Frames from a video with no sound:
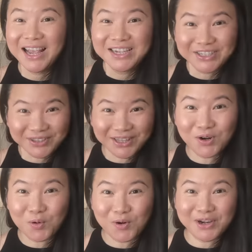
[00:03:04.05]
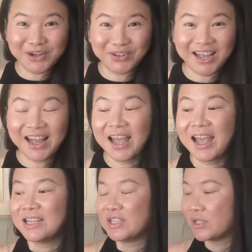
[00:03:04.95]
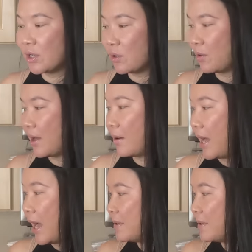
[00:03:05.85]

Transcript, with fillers: So the whole world know that. So how